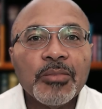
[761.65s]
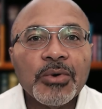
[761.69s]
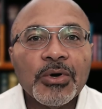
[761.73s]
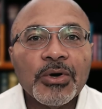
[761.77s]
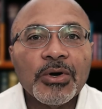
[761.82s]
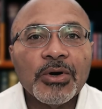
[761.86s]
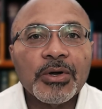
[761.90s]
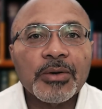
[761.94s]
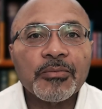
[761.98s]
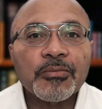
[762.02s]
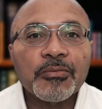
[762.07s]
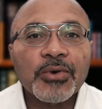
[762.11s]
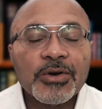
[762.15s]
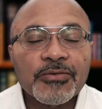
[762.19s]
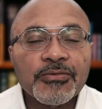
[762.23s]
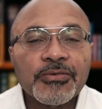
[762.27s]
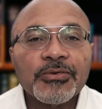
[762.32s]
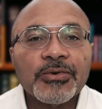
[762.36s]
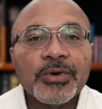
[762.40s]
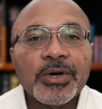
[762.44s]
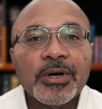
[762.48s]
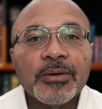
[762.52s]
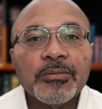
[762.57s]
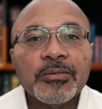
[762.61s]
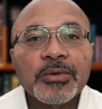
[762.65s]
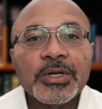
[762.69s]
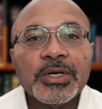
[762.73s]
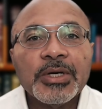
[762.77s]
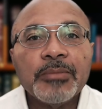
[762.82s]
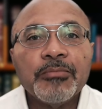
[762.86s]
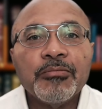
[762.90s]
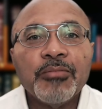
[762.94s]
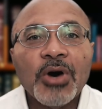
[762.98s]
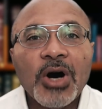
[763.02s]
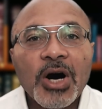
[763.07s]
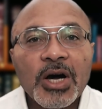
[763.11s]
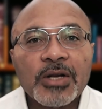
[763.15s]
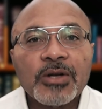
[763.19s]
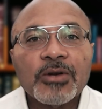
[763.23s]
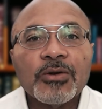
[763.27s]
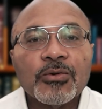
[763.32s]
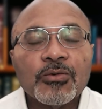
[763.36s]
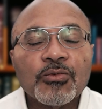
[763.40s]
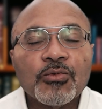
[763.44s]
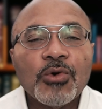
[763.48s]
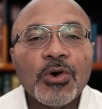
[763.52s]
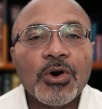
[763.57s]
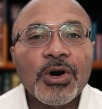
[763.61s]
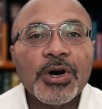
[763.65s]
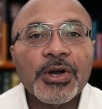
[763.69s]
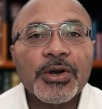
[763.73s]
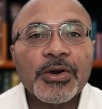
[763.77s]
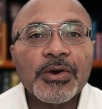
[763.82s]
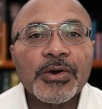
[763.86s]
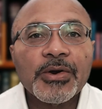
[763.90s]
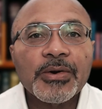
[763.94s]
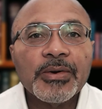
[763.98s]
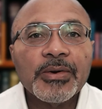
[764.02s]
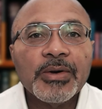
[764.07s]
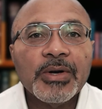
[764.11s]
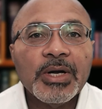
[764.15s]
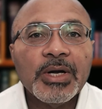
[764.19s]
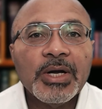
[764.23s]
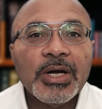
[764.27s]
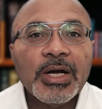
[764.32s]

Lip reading: but preferably bottled water,